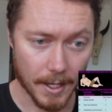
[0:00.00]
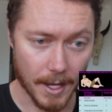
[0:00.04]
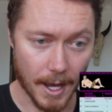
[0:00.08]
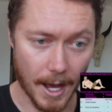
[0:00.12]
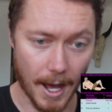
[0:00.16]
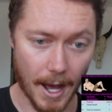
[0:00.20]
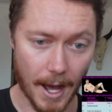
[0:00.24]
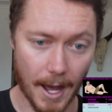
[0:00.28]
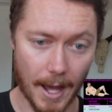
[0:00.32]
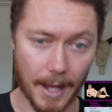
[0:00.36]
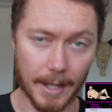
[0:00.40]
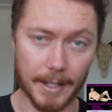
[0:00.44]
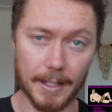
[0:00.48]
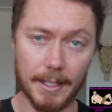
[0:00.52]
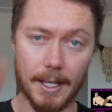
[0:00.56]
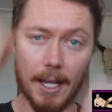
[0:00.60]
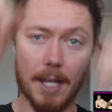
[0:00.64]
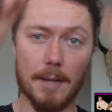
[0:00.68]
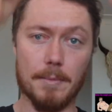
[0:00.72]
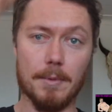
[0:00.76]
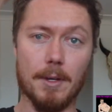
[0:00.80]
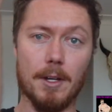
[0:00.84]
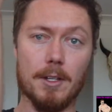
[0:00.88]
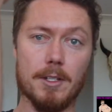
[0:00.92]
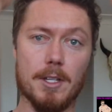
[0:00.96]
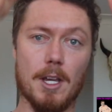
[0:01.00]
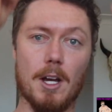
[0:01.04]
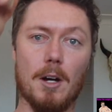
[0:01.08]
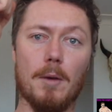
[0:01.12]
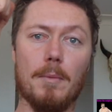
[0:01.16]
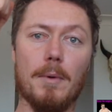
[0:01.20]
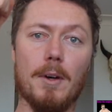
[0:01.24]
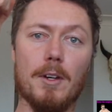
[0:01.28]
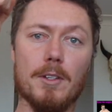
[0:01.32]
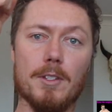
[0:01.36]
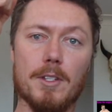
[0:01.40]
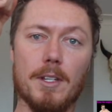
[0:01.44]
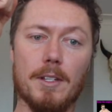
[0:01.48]
and keep those
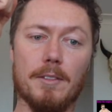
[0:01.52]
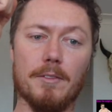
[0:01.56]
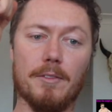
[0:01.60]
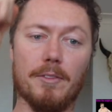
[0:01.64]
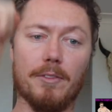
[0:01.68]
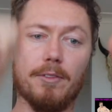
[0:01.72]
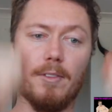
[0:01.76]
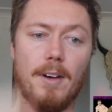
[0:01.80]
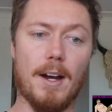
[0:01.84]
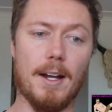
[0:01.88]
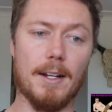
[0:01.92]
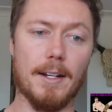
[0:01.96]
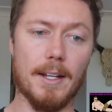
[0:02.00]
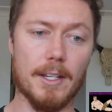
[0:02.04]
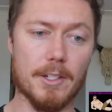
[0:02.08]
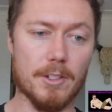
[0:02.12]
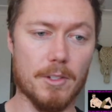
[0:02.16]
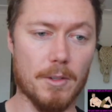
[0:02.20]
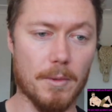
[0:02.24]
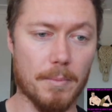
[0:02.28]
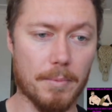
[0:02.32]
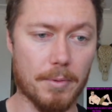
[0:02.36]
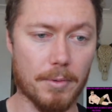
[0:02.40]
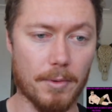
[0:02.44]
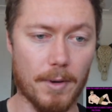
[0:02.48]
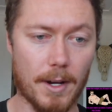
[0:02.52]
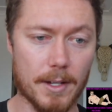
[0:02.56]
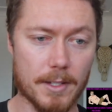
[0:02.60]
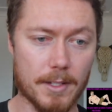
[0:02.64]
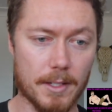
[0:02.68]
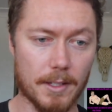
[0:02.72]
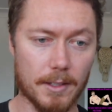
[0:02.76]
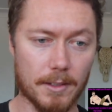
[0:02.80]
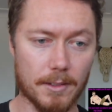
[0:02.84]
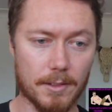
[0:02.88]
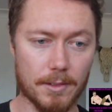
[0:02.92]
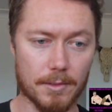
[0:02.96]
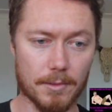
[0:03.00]
elbows in front as you're
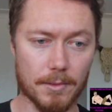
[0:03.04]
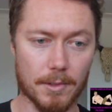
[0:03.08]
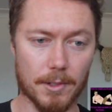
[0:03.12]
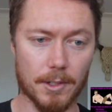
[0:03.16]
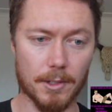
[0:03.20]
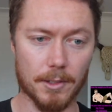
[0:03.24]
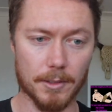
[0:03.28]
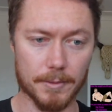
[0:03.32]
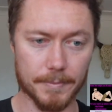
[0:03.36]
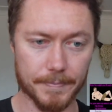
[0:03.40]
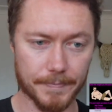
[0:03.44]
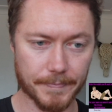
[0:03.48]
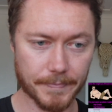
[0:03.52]
pressing through.